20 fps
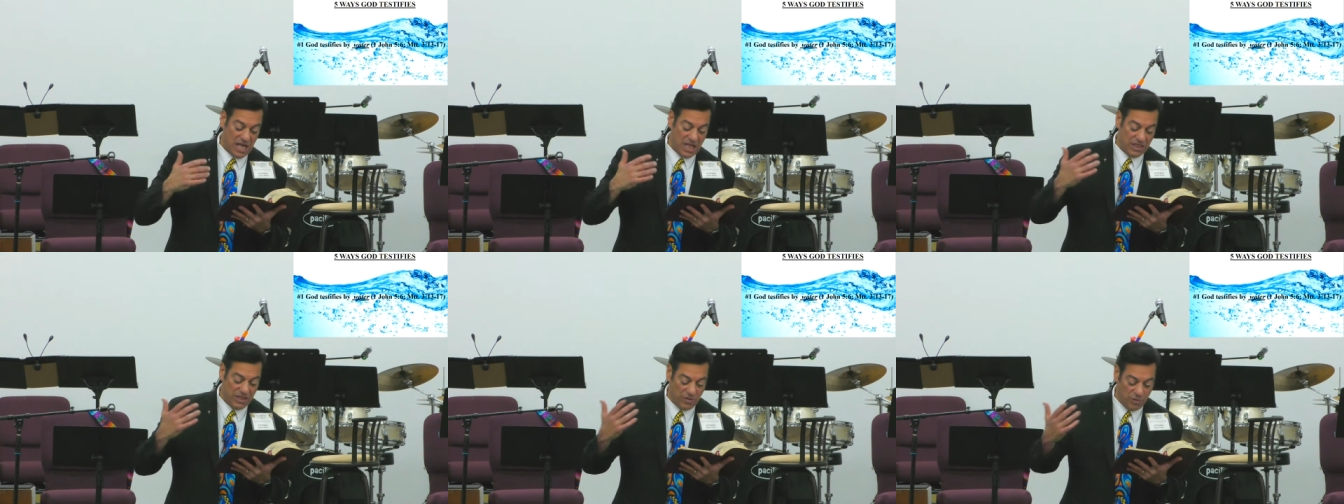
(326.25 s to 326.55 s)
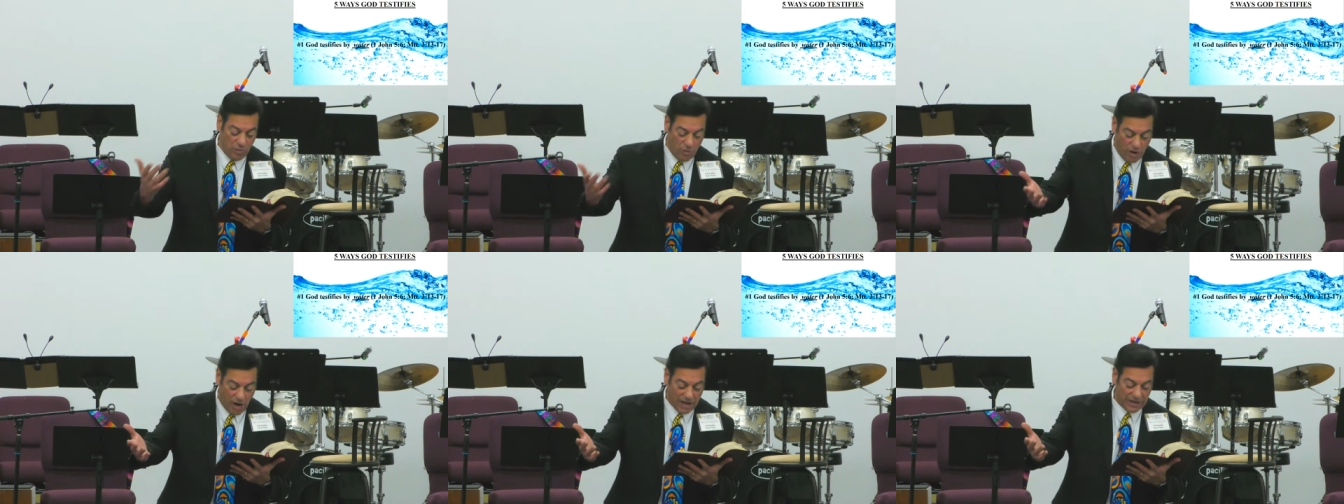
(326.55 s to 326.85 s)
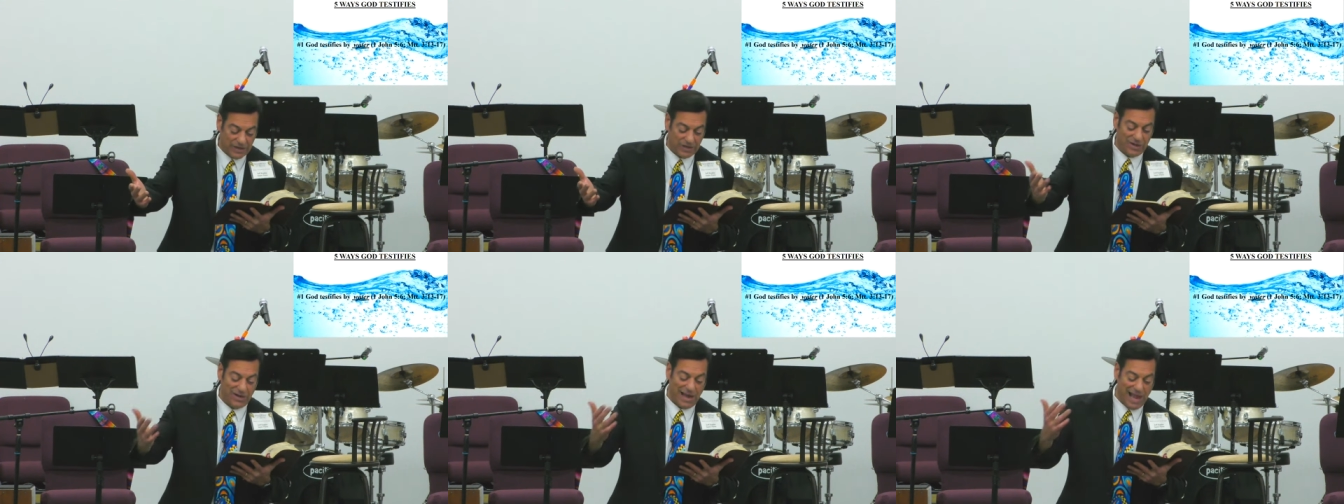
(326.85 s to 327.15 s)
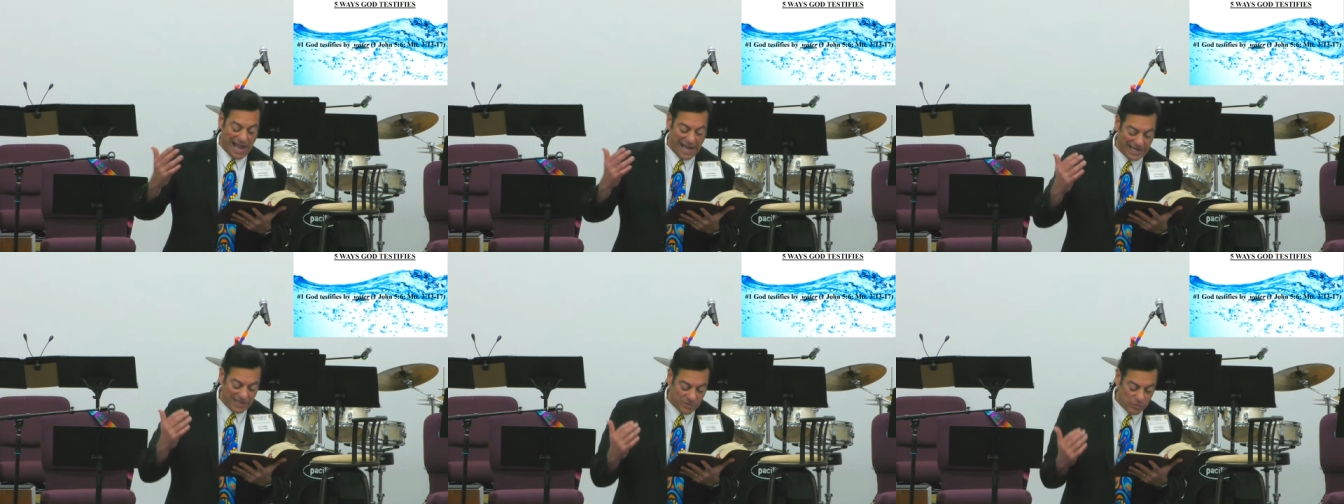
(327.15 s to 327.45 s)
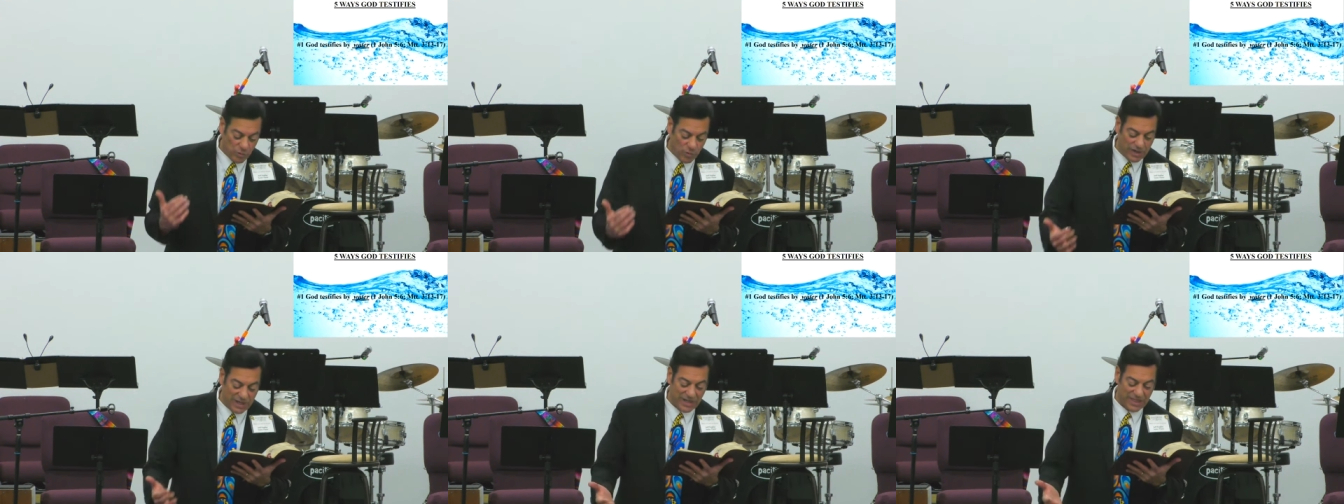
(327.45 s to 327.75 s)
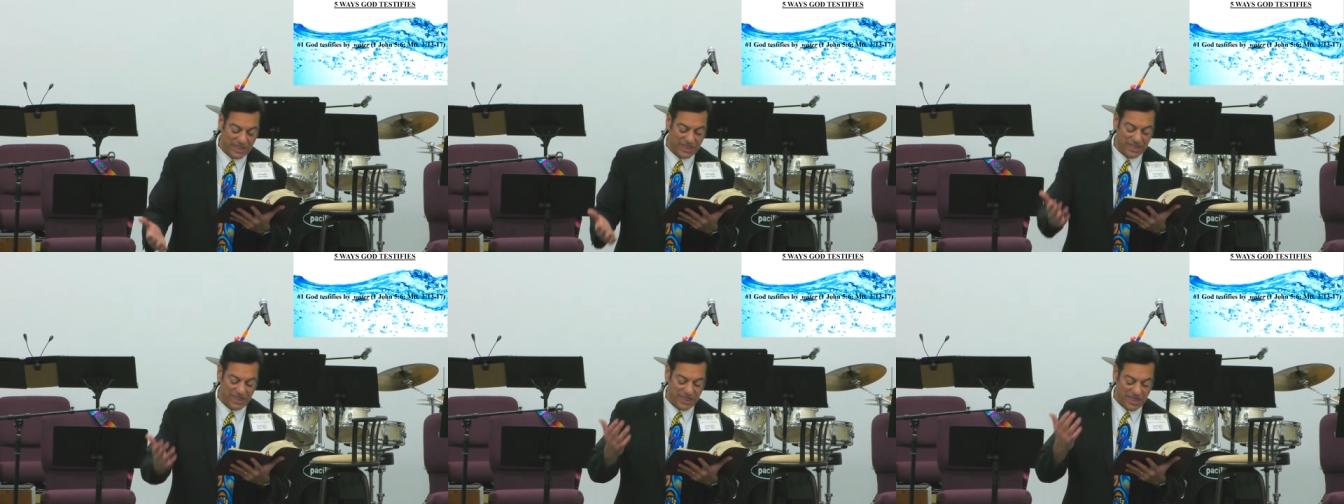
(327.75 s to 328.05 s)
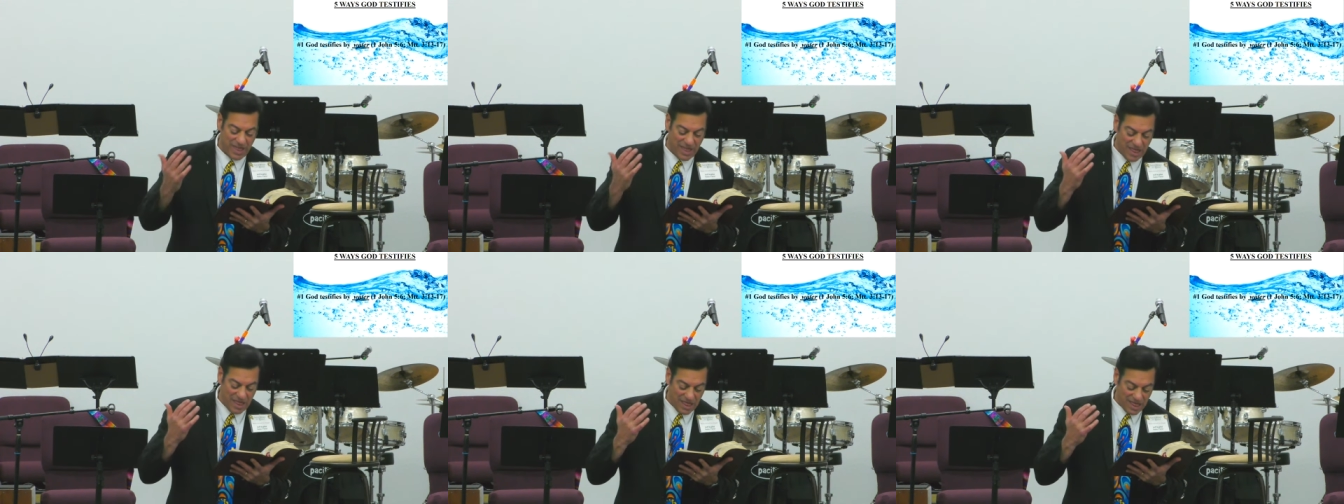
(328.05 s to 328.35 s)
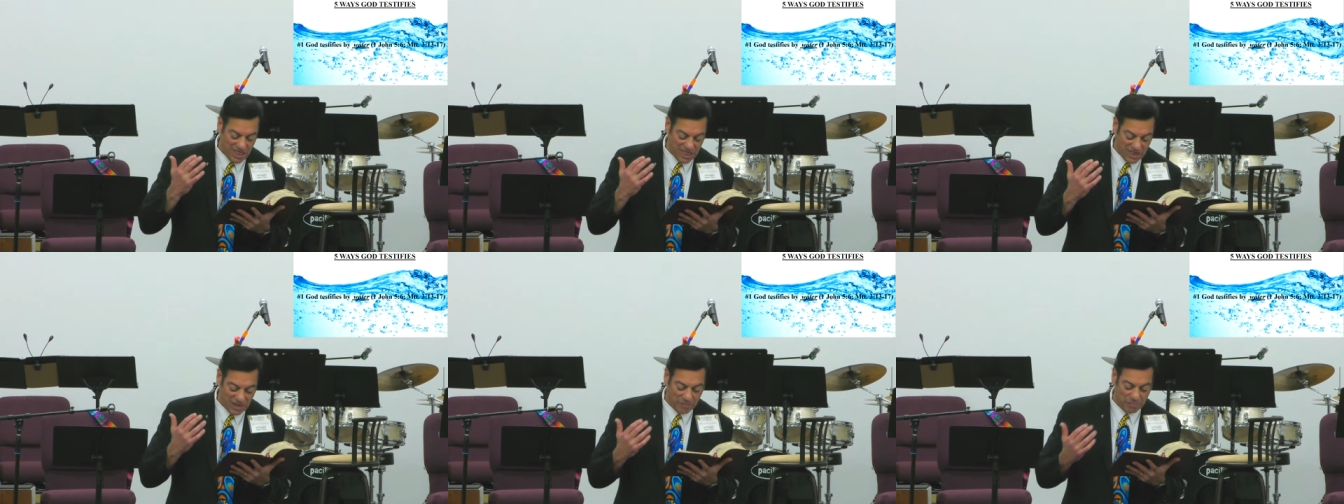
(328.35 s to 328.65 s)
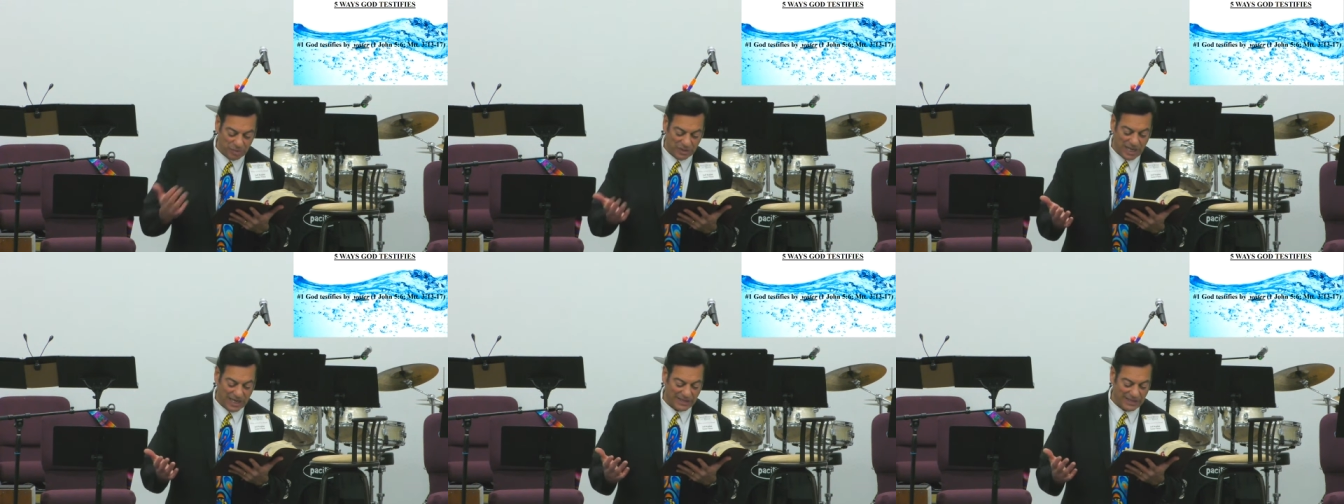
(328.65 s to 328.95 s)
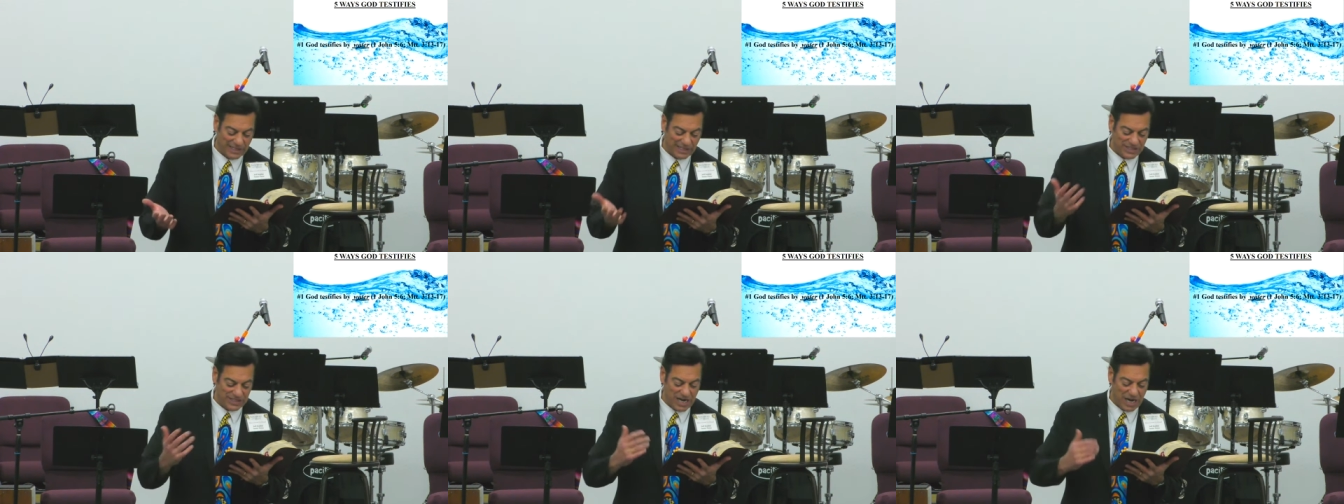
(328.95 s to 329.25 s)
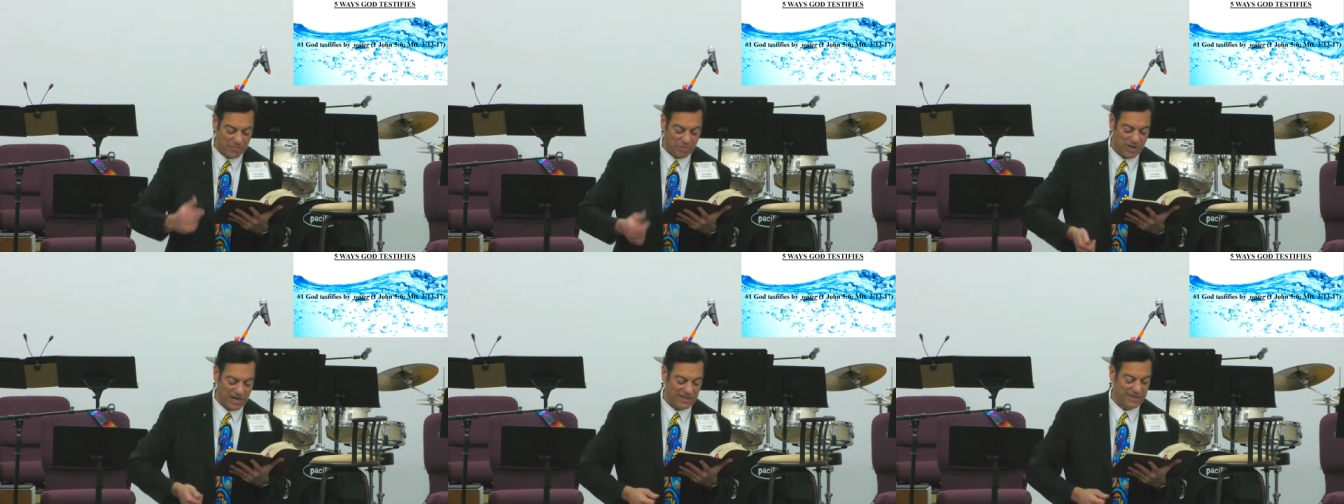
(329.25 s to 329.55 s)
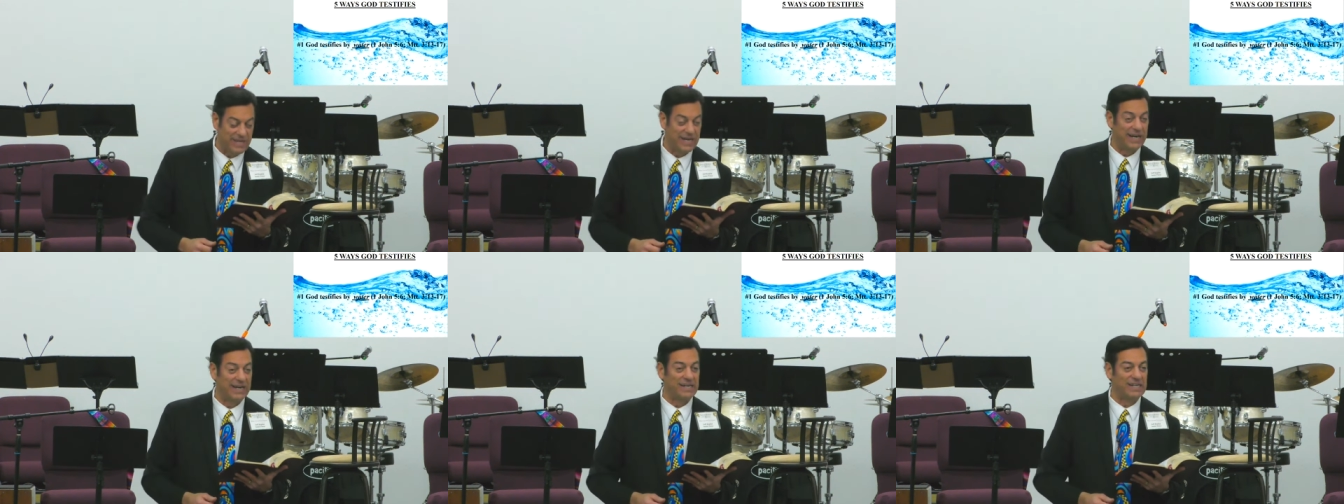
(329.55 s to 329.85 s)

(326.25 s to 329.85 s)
the water and with the blood. Let's stop right there.